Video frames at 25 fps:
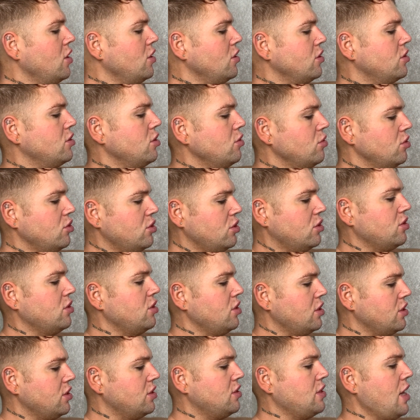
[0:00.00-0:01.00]
So we're just
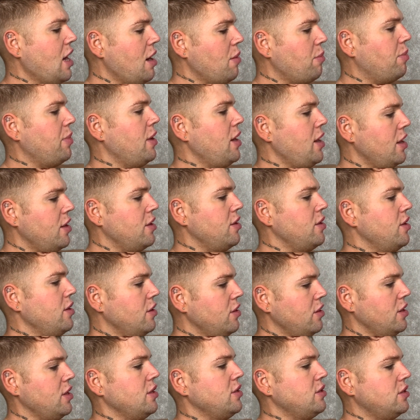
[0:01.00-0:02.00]
going to start
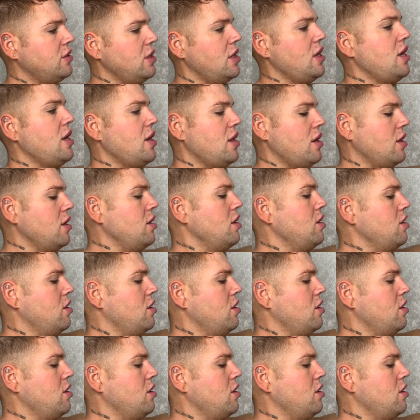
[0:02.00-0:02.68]
blending this in.